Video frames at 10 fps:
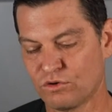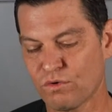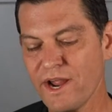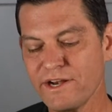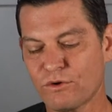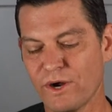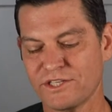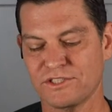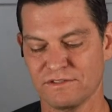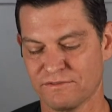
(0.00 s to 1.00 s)
Great
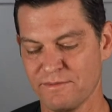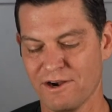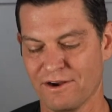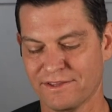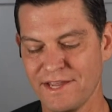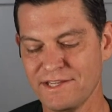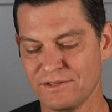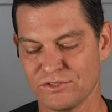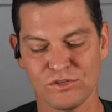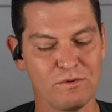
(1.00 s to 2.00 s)
question from Eric. Thank
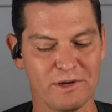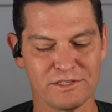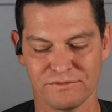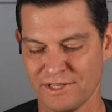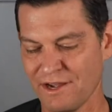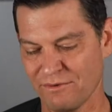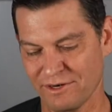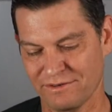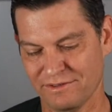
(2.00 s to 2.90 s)
you so much for that one.